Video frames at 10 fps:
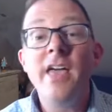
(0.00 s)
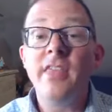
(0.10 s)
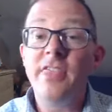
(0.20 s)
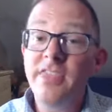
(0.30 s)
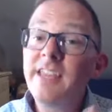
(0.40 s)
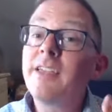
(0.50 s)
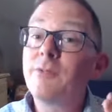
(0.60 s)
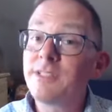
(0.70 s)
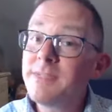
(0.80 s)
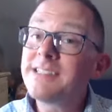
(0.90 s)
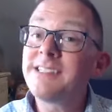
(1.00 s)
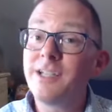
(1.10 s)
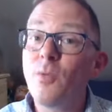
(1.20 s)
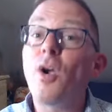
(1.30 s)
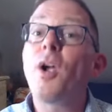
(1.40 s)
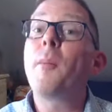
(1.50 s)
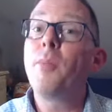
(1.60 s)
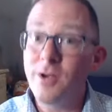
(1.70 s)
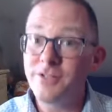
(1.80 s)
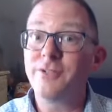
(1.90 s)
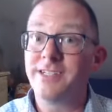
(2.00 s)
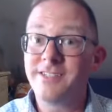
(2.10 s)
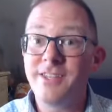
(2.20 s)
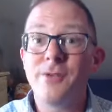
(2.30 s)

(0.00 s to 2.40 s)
The thing that was missing were portraits.